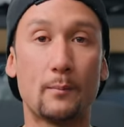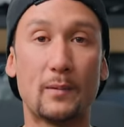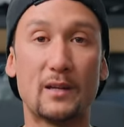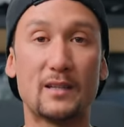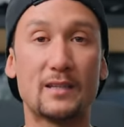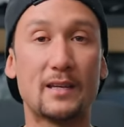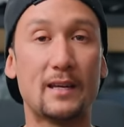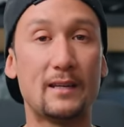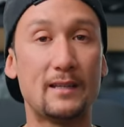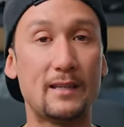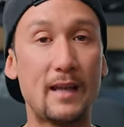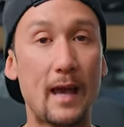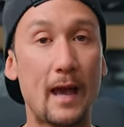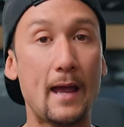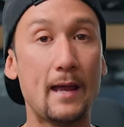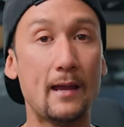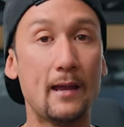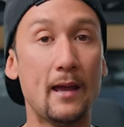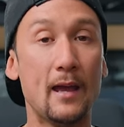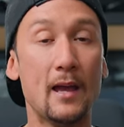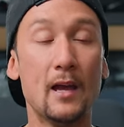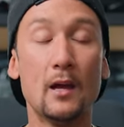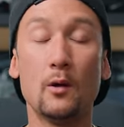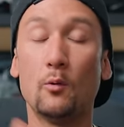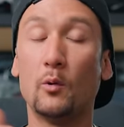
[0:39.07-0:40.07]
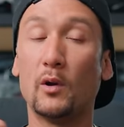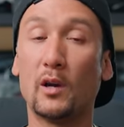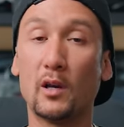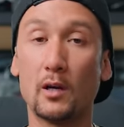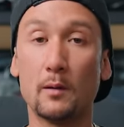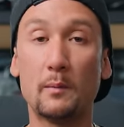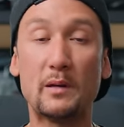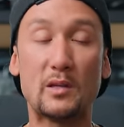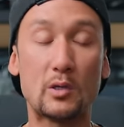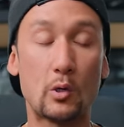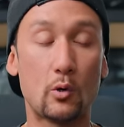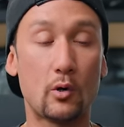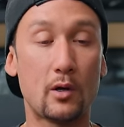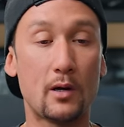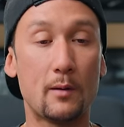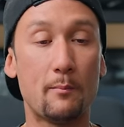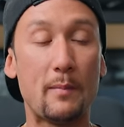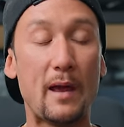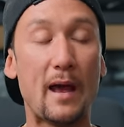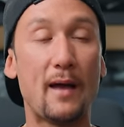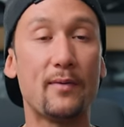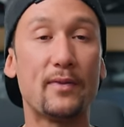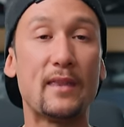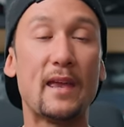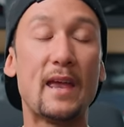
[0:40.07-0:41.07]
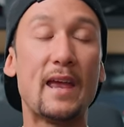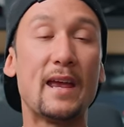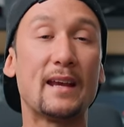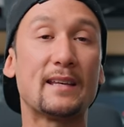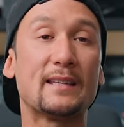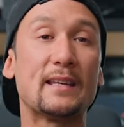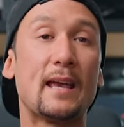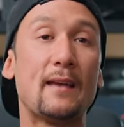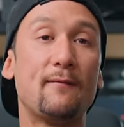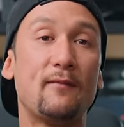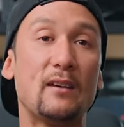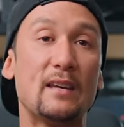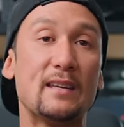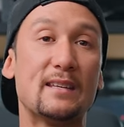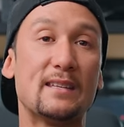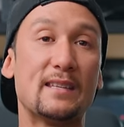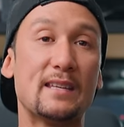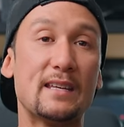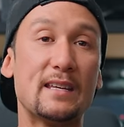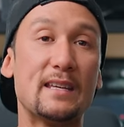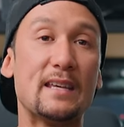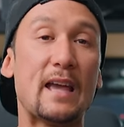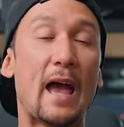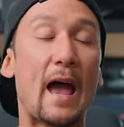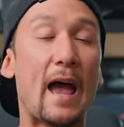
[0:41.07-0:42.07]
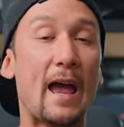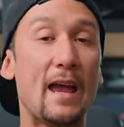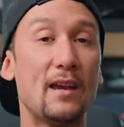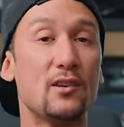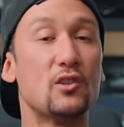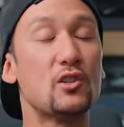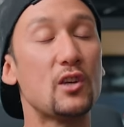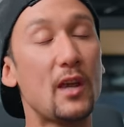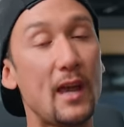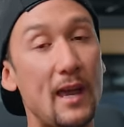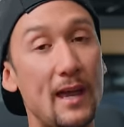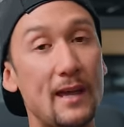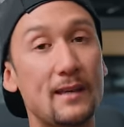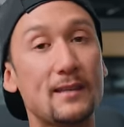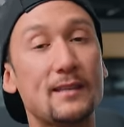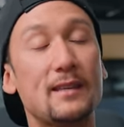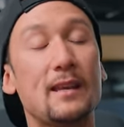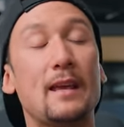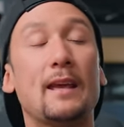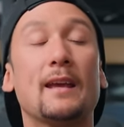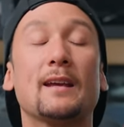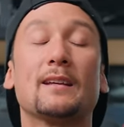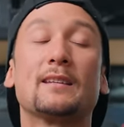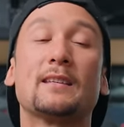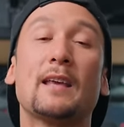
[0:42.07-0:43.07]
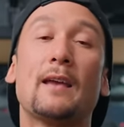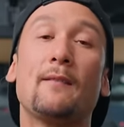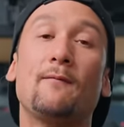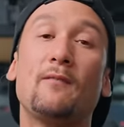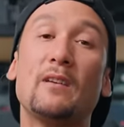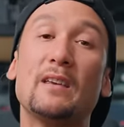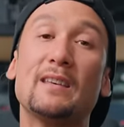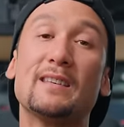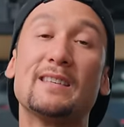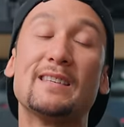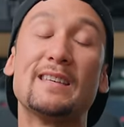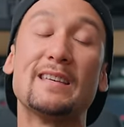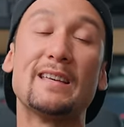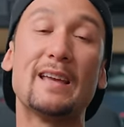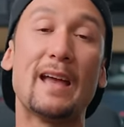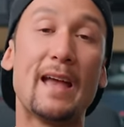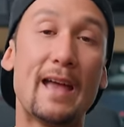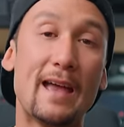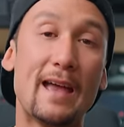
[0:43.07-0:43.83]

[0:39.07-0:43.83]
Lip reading: But today we're going to be talking about the XAVC HS, XAVC